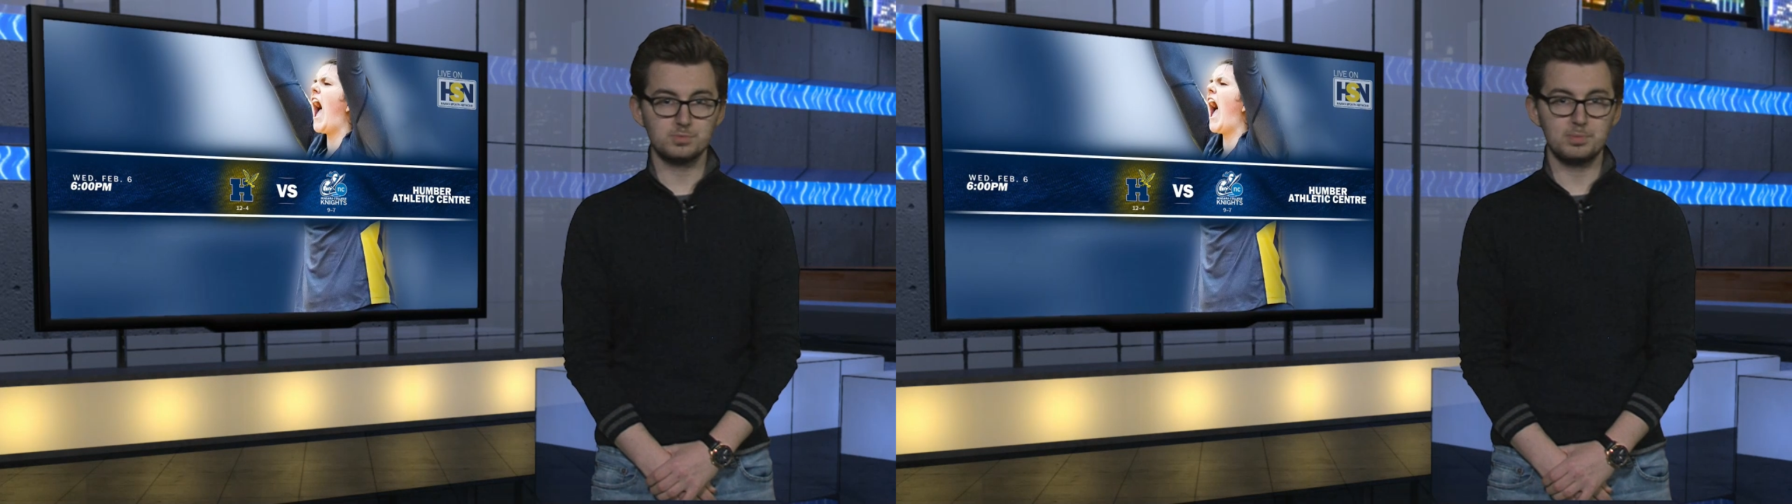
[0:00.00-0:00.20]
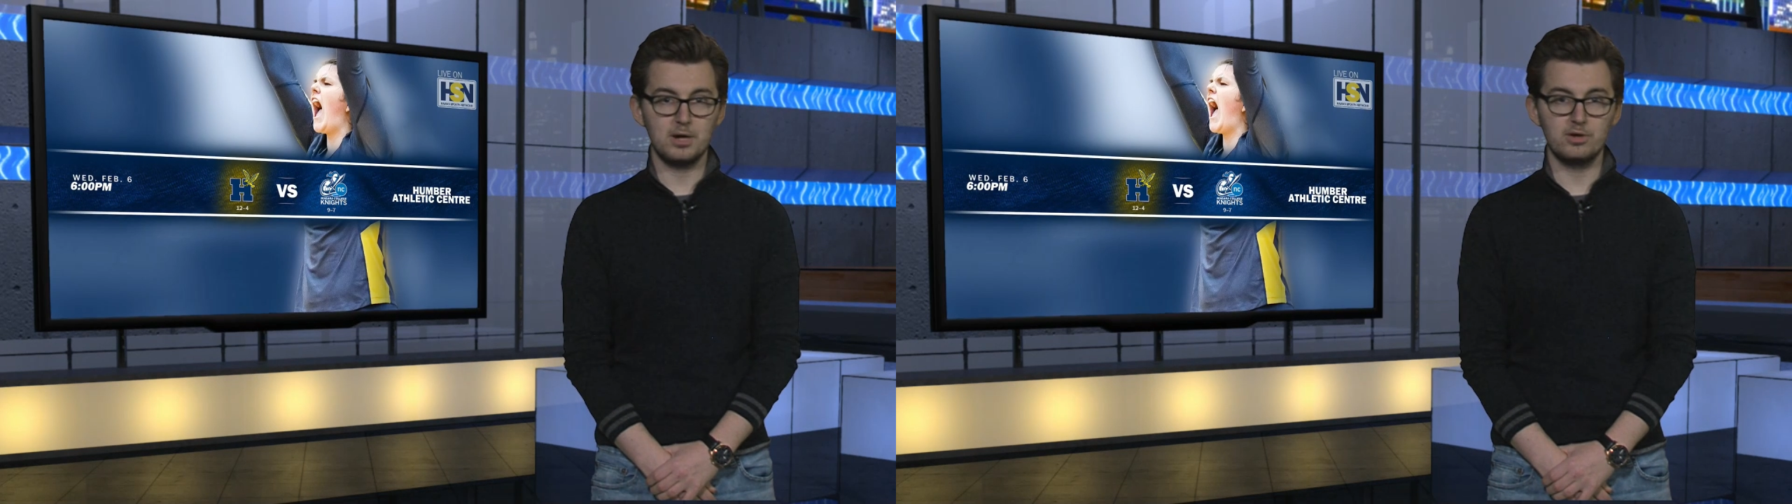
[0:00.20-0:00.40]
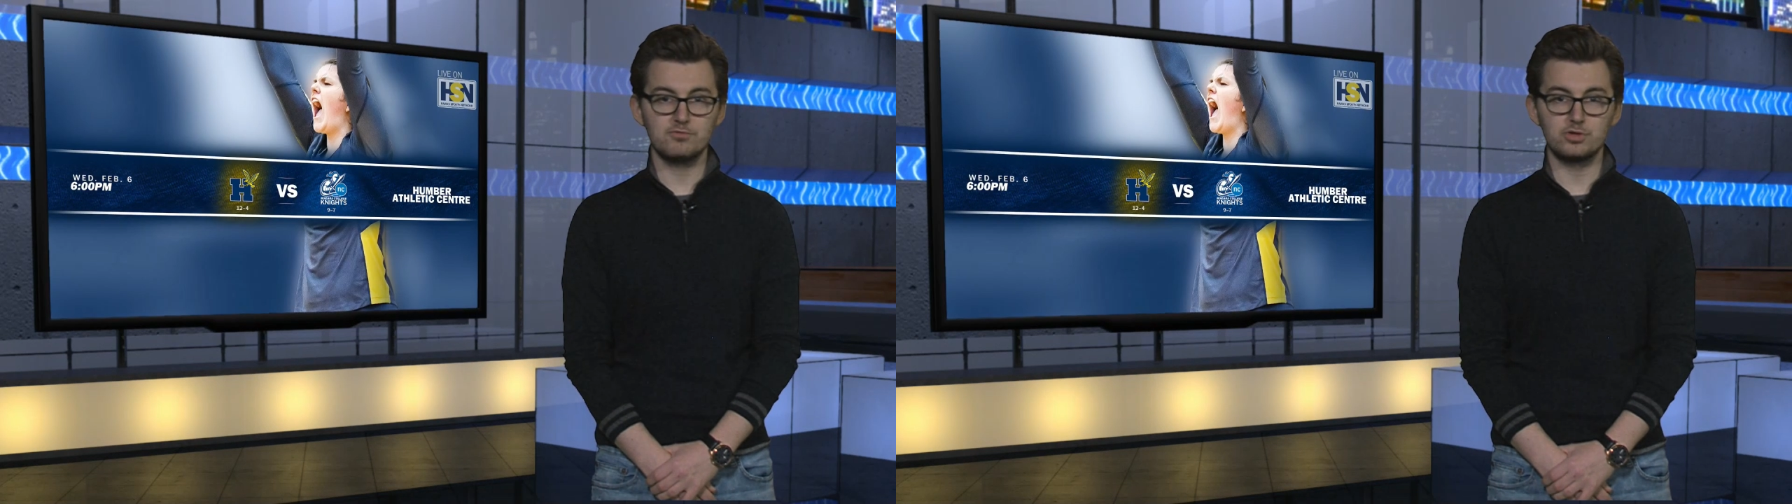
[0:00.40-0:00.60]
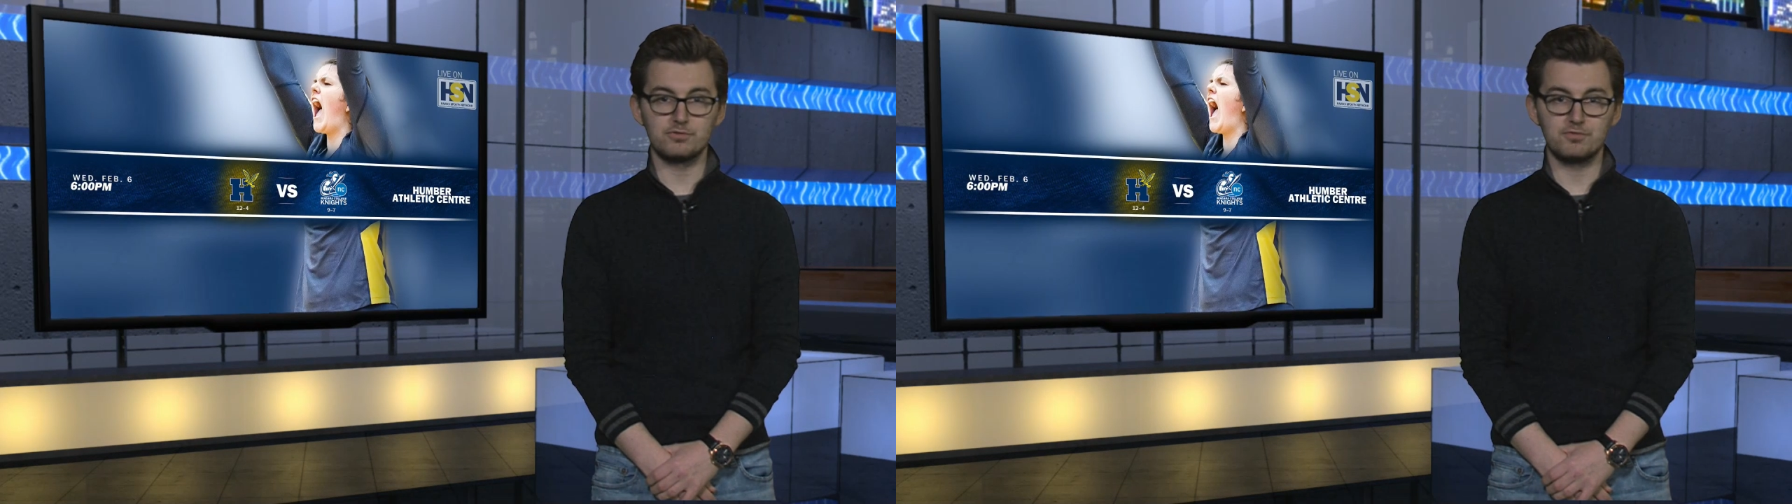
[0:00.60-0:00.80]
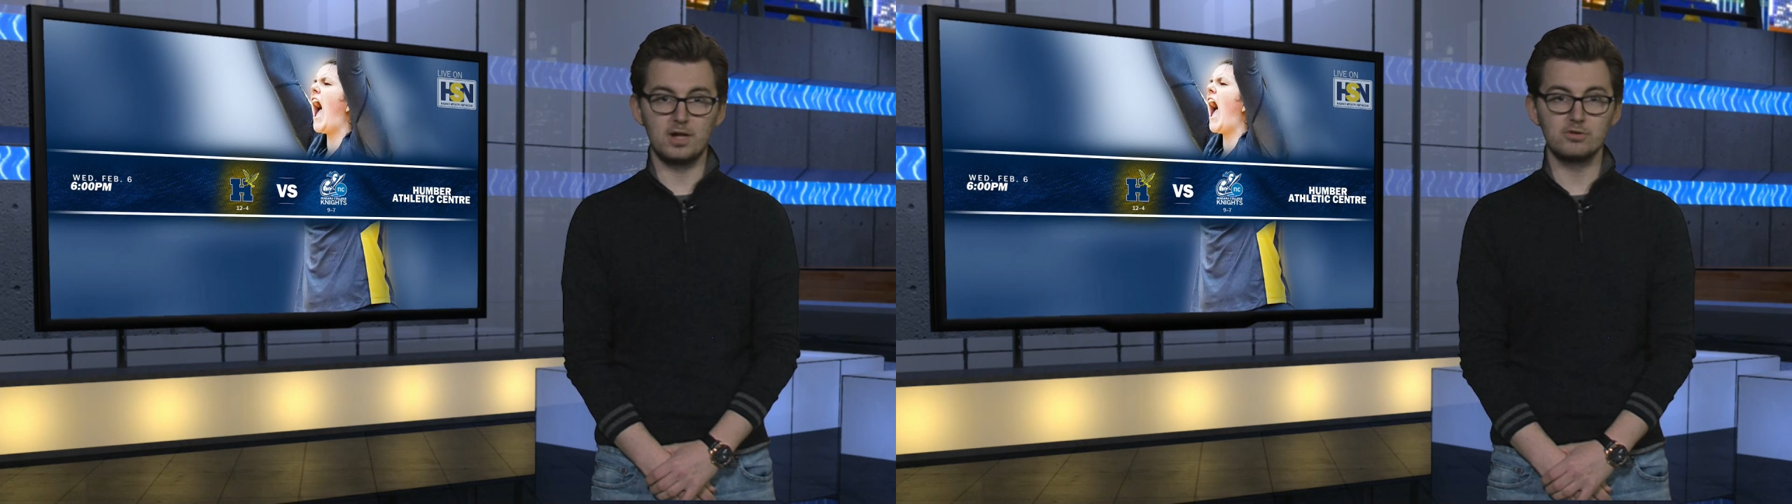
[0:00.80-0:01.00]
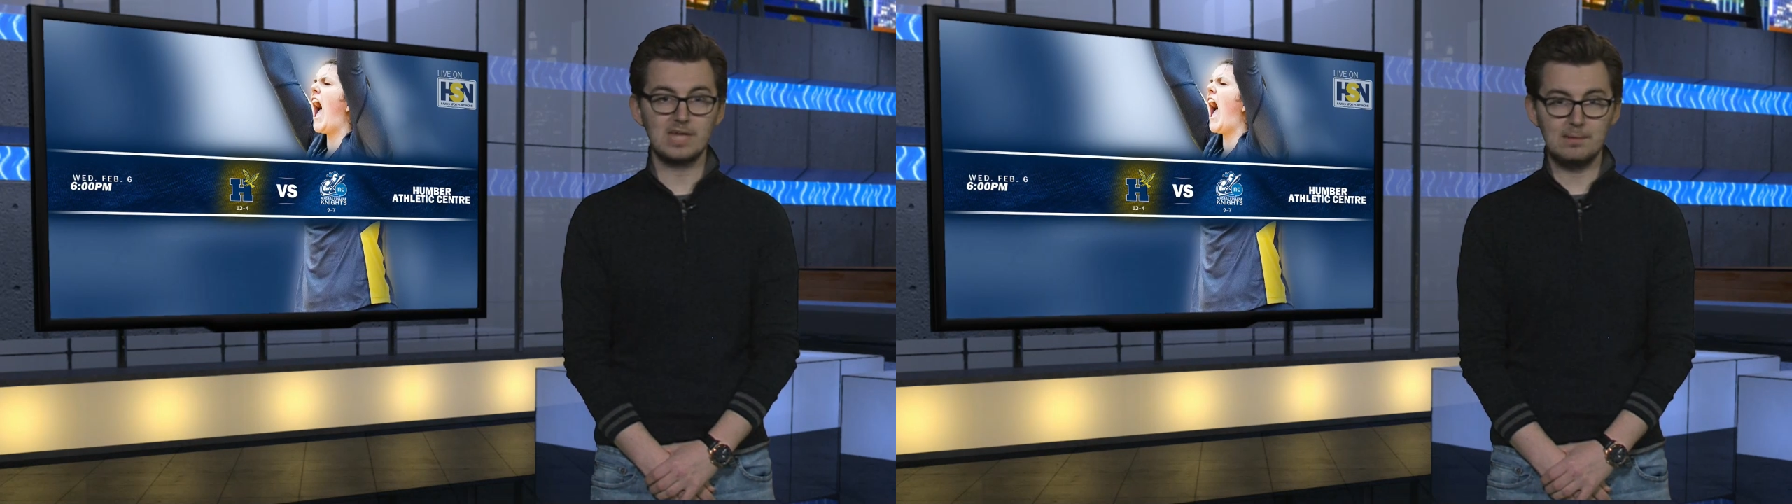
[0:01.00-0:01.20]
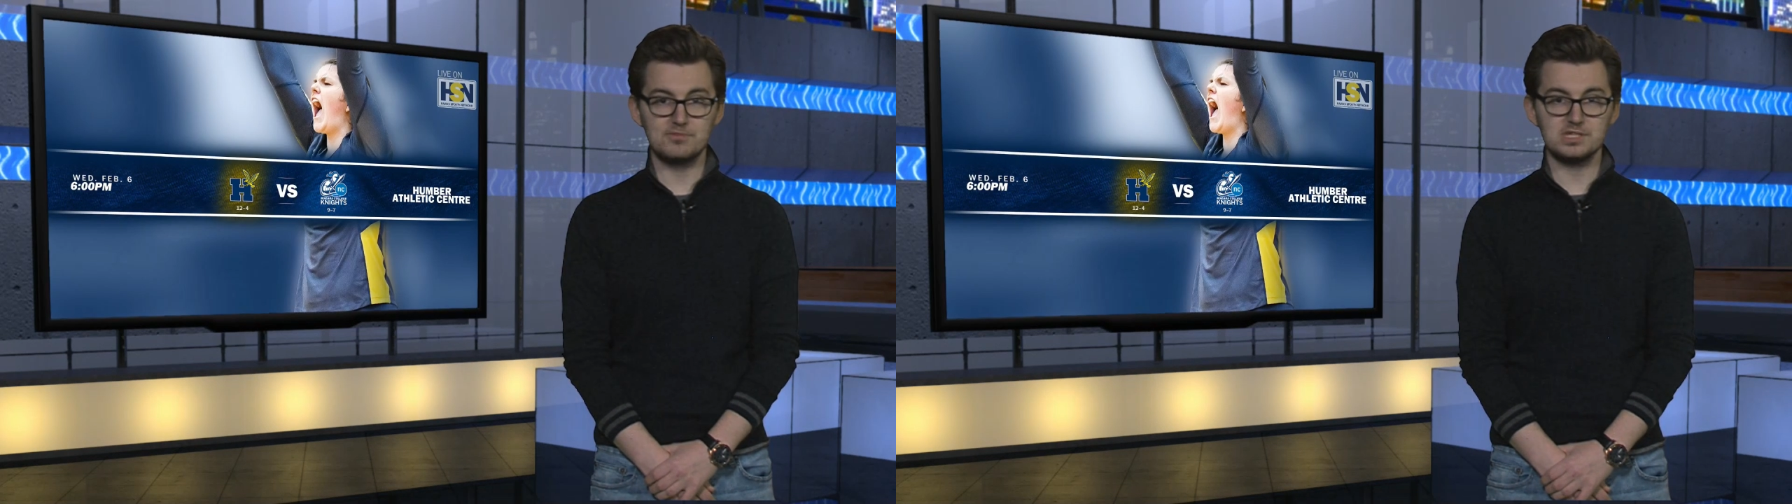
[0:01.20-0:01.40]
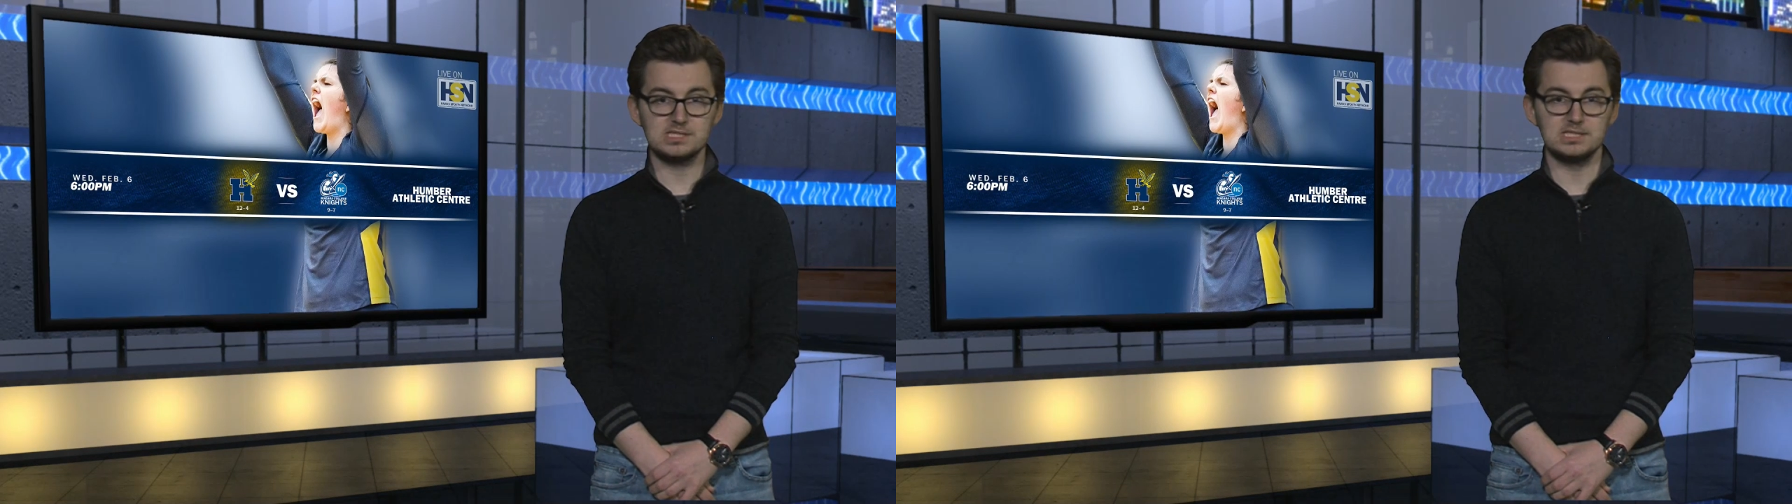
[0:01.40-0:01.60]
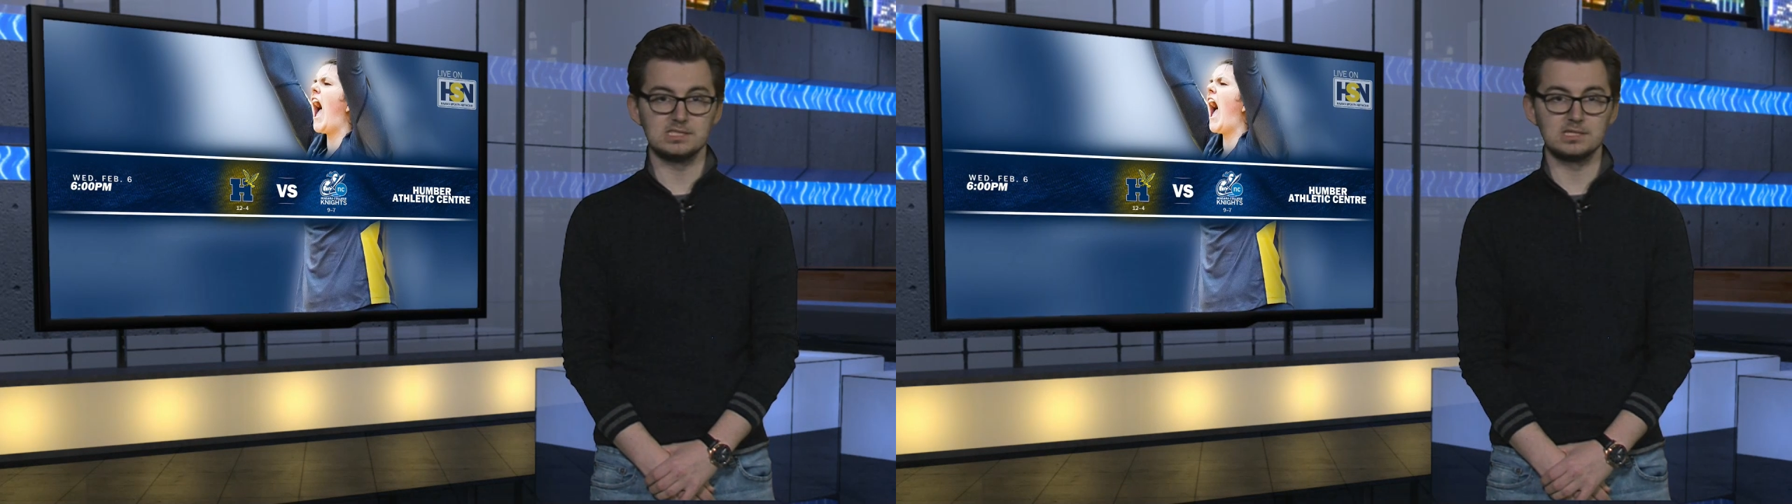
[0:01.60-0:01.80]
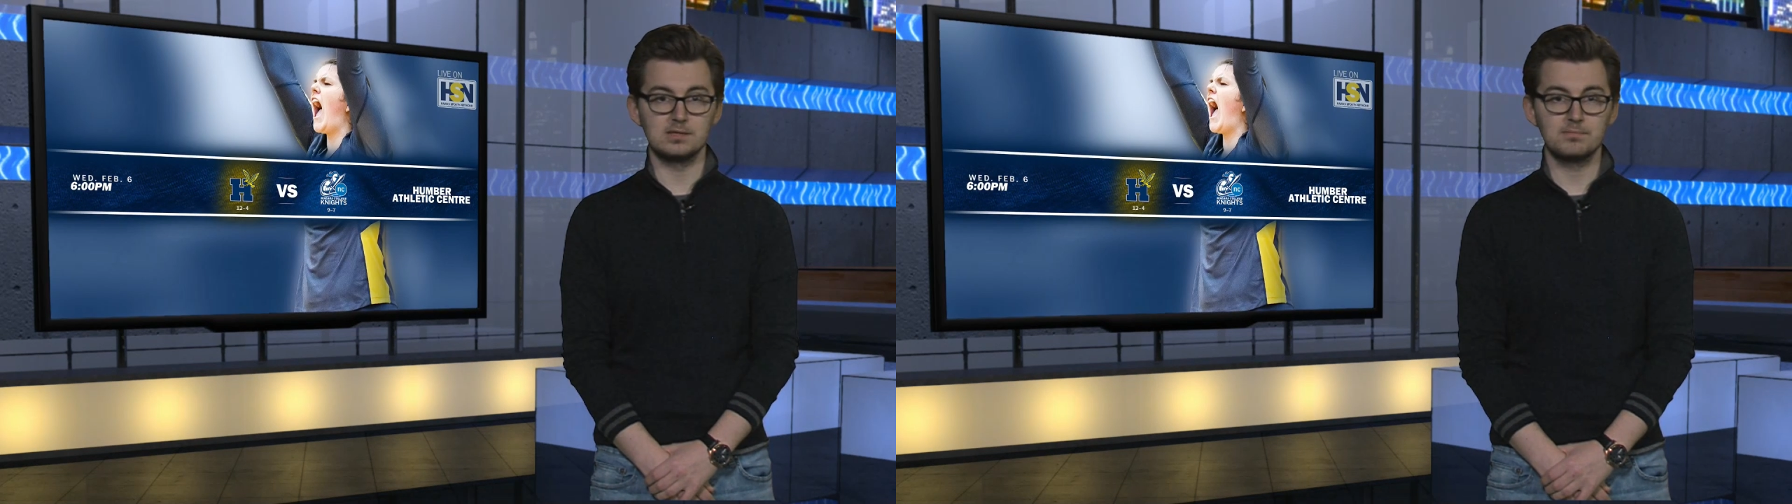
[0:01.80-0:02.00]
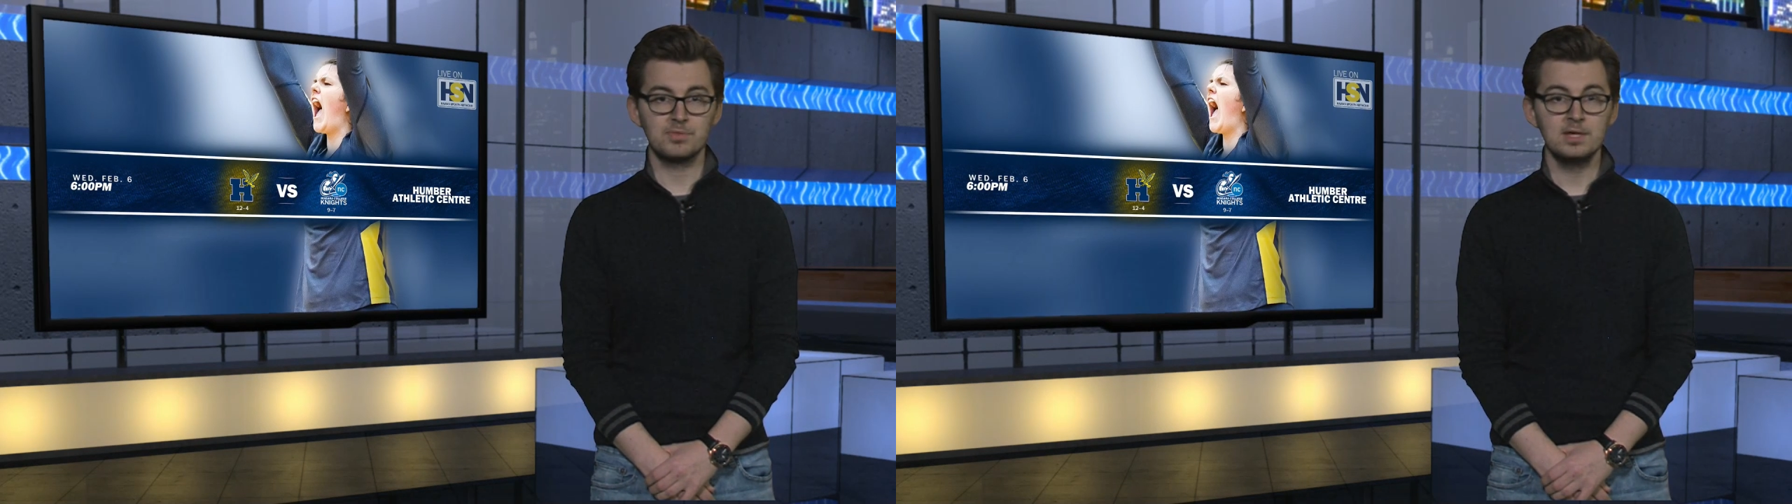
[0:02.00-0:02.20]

preparing for their final game of the season.